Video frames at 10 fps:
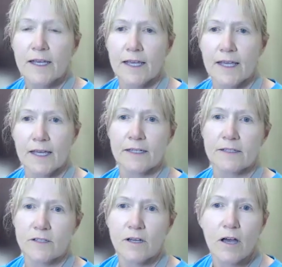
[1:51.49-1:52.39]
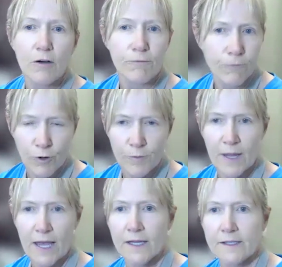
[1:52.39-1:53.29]
and a
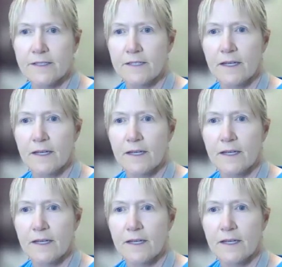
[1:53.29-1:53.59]
format